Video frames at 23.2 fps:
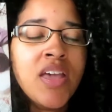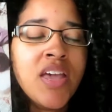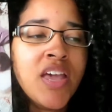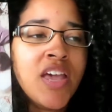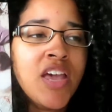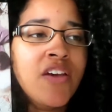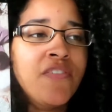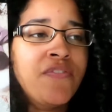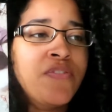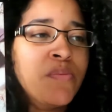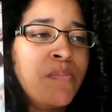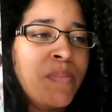
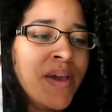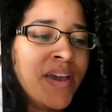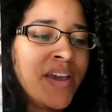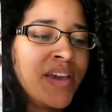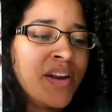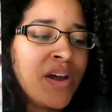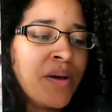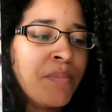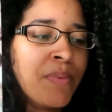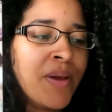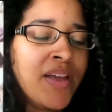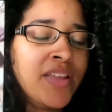if you pick it
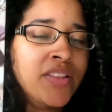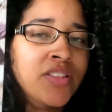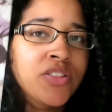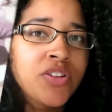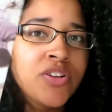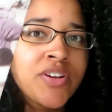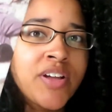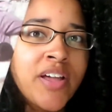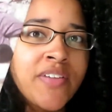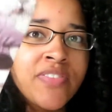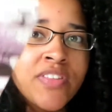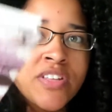up and
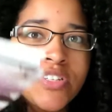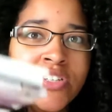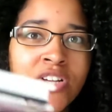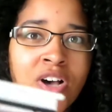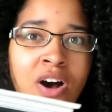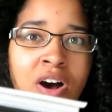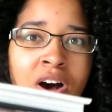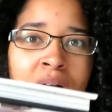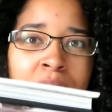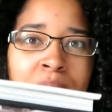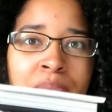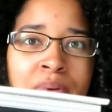look at the
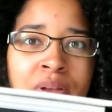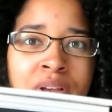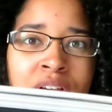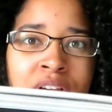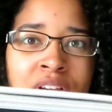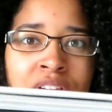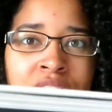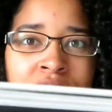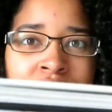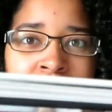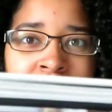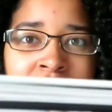top,
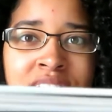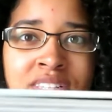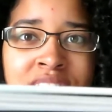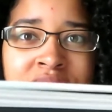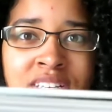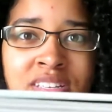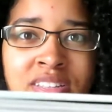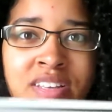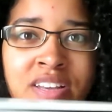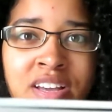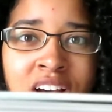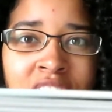you can
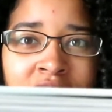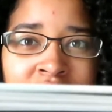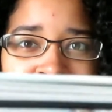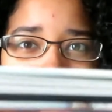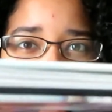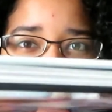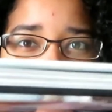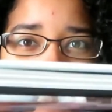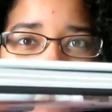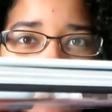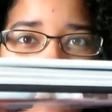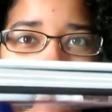see the
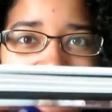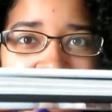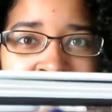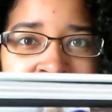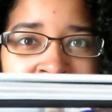coloring,